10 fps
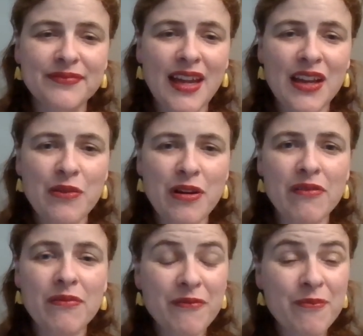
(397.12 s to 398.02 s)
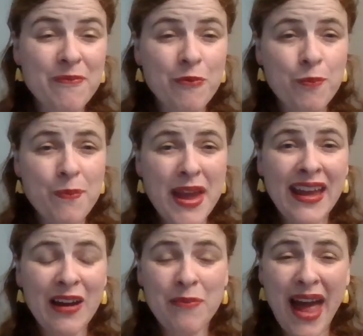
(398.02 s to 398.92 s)
and who are
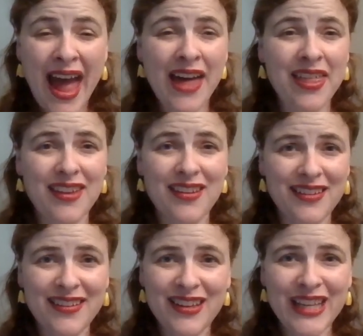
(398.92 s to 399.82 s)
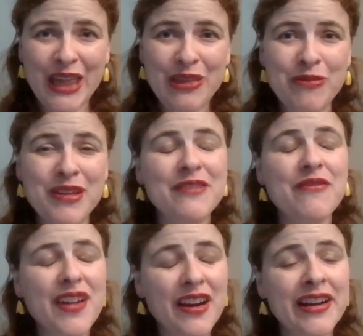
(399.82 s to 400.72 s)
making a path through this
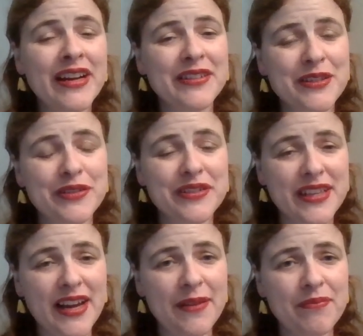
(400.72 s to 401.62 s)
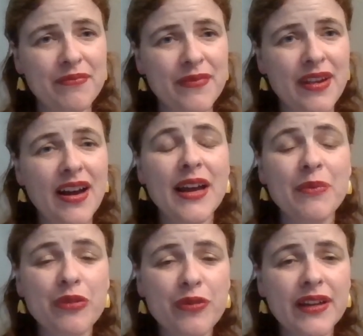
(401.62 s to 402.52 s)
very uncertain time. I
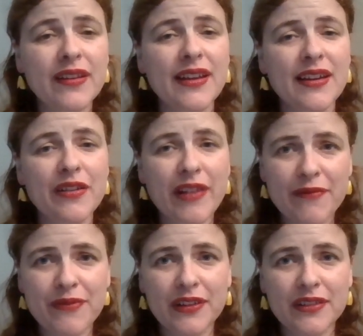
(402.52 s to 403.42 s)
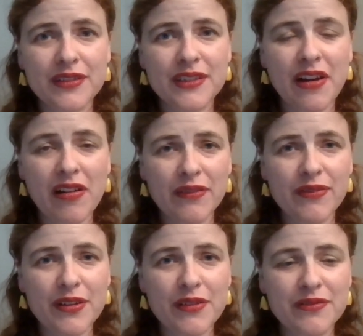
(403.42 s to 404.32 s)
am really grateful to all of
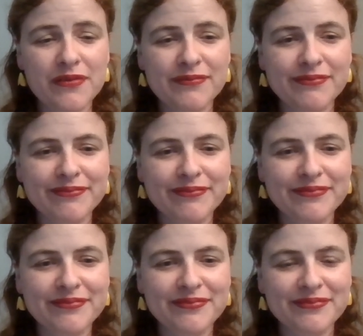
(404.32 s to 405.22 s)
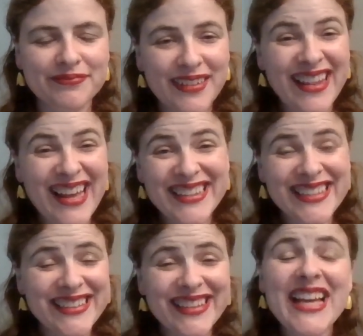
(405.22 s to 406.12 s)
you. And
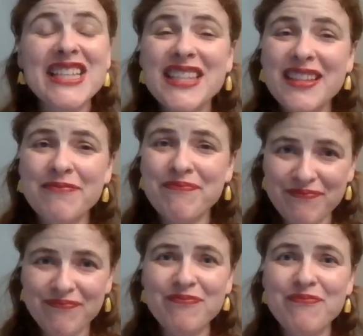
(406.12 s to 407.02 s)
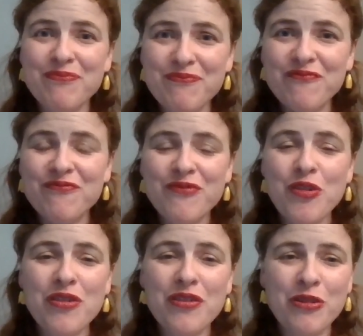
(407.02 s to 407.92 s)
that's the
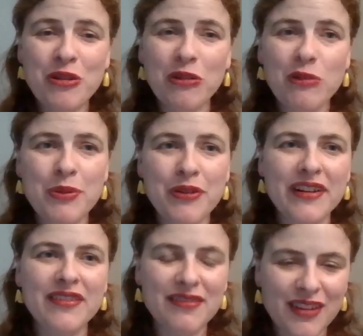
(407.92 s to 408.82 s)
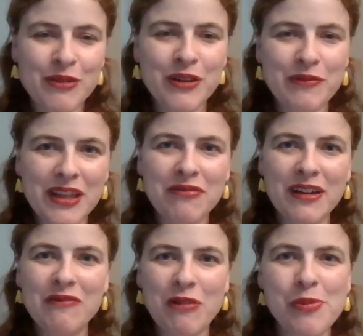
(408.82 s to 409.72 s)
oral report. You can read the
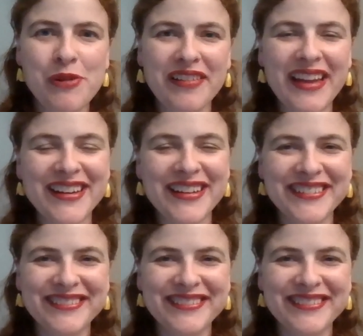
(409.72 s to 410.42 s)
written report later.